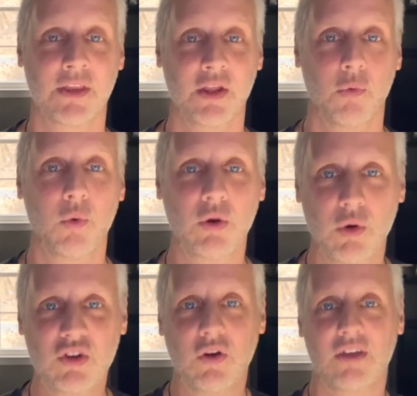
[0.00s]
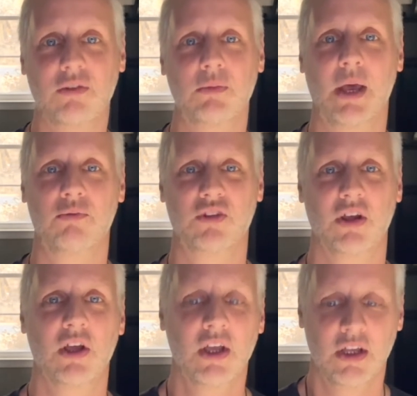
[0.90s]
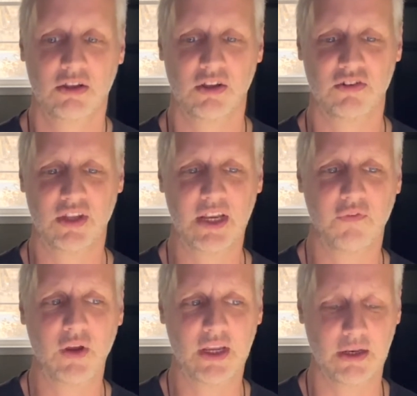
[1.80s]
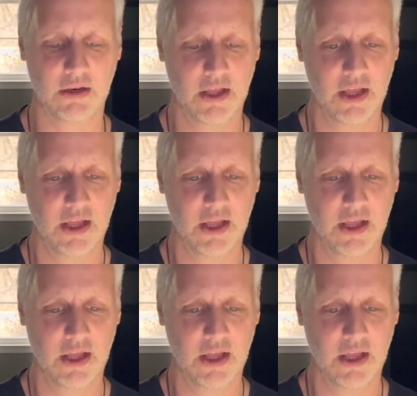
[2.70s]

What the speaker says: We try sometimes to see if we can